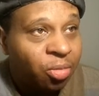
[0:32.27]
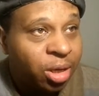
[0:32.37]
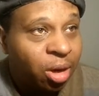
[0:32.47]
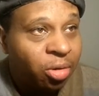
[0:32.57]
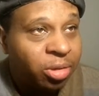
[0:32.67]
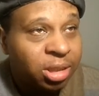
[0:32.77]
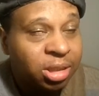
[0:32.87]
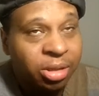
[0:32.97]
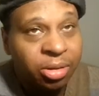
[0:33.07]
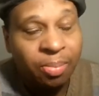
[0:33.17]
we hold
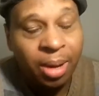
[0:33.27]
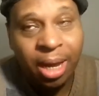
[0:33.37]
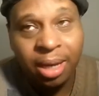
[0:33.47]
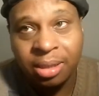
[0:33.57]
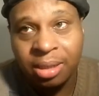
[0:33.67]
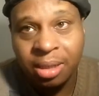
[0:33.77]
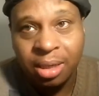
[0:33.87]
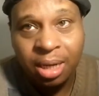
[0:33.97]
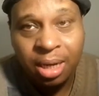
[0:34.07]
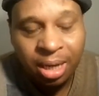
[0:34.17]
each other back.
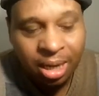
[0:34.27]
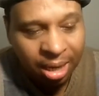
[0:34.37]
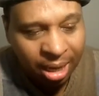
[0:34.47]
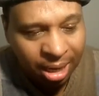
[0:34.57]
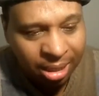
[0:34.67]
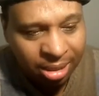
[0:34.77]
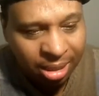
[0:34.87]
And,